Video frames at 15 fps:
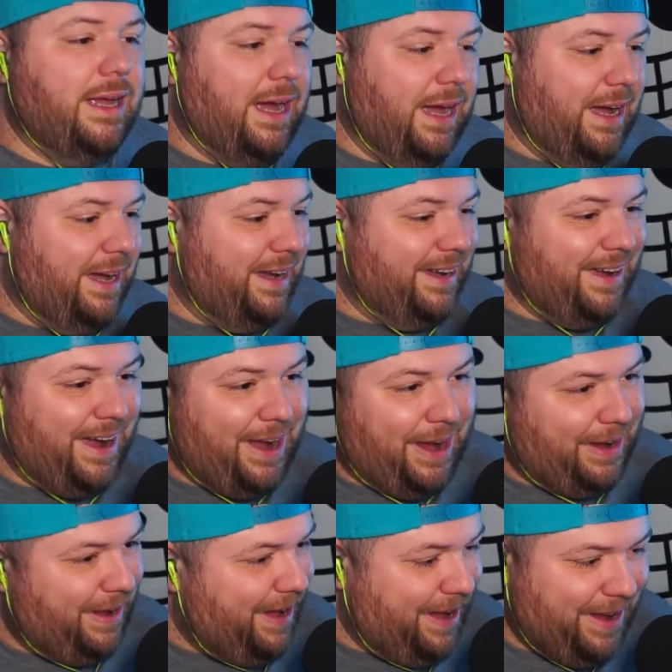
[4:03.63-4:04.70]

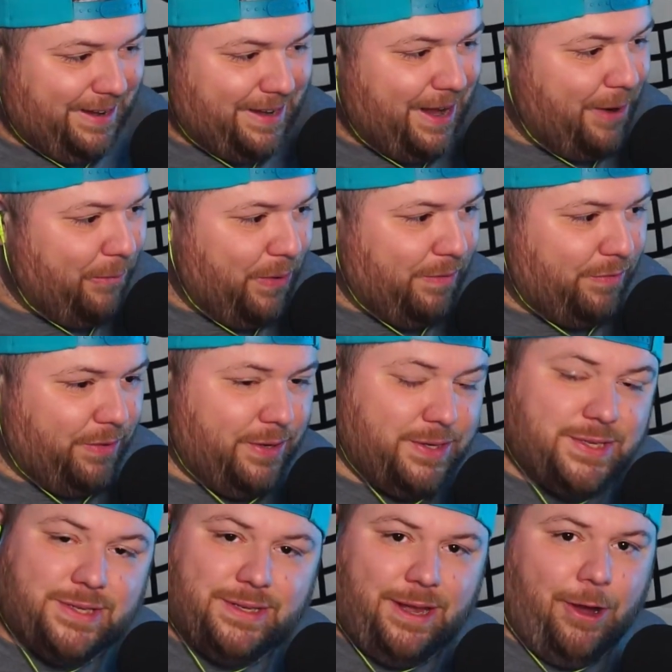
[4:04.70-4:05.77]
I can't wait for
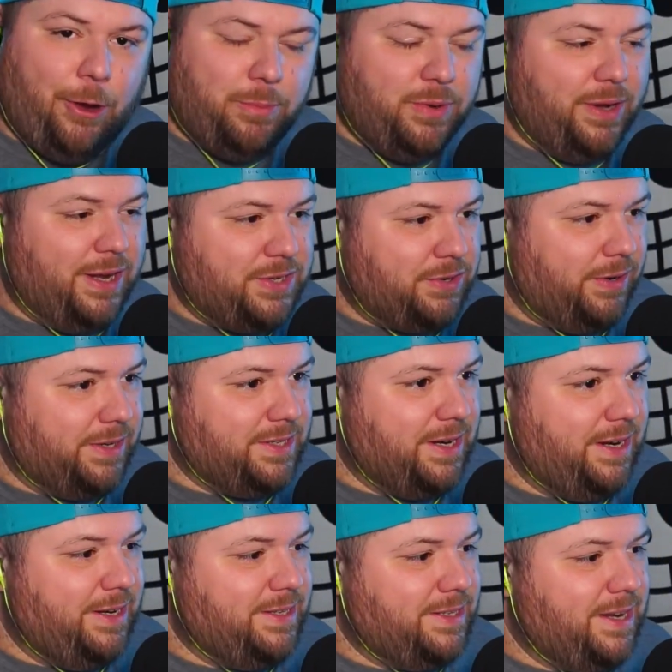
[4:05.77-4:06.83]
this. I hope you guys are
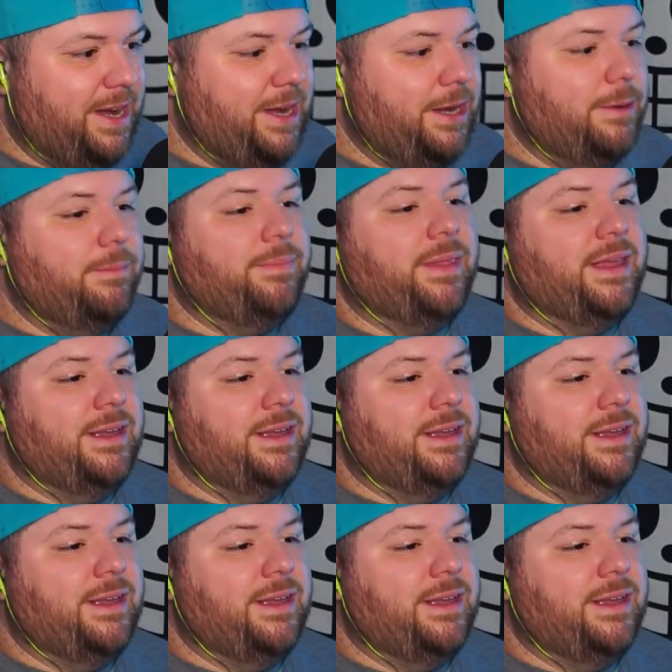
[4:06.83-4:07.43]
excited as I am.